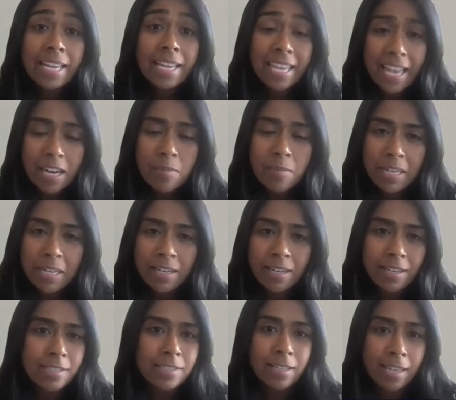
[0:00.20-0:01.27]
ketamine
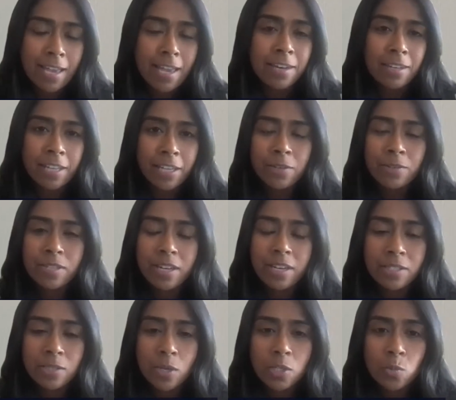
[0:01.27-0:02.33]
is, again, like you said,
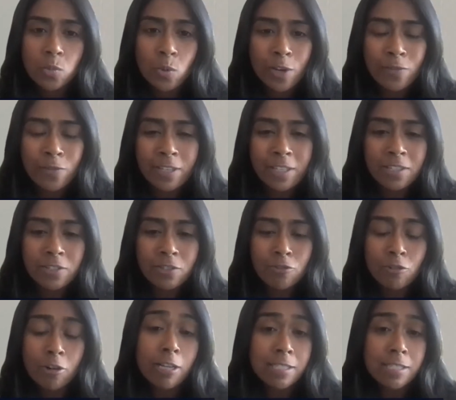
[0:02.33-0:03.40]
it's one of these
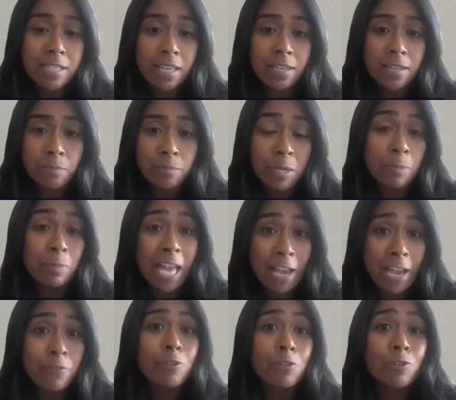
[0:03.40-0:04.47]
drugs that people
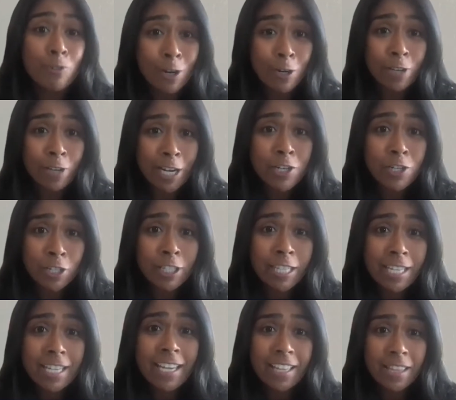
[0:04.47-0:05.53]
have used
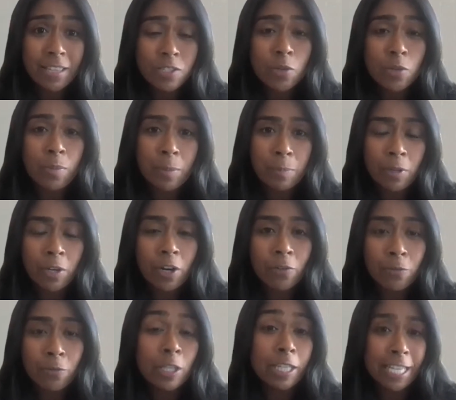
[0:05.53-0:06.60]
recreationally, and so people are
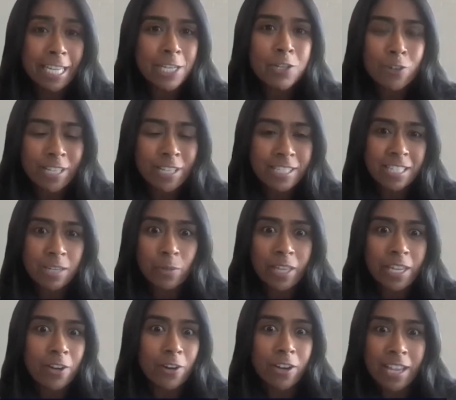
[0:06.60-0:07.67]
really interested when they
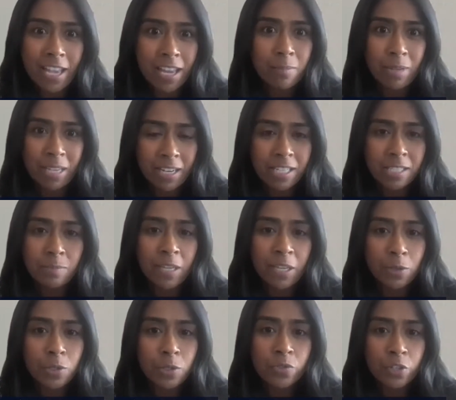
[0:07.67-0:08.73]
hear ketamine as being
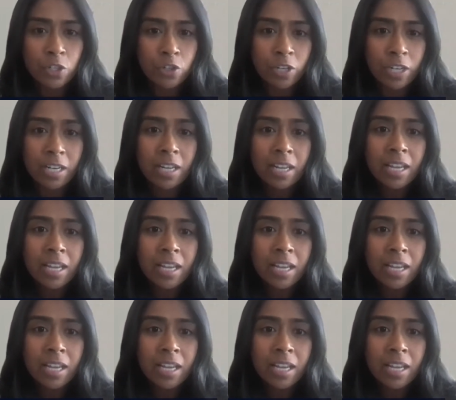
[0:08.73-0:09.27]
used for treat